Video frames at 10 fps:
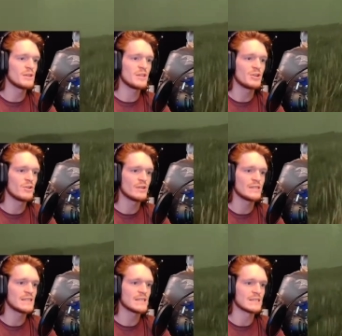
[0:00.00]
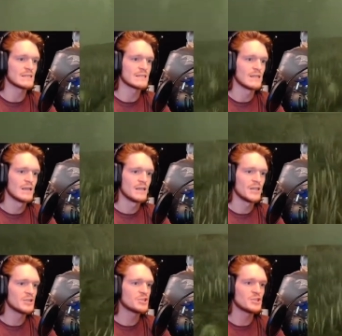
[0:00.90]
noises.
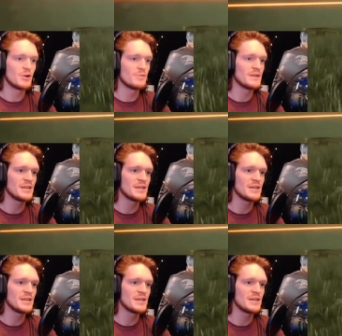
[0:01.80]
There's so many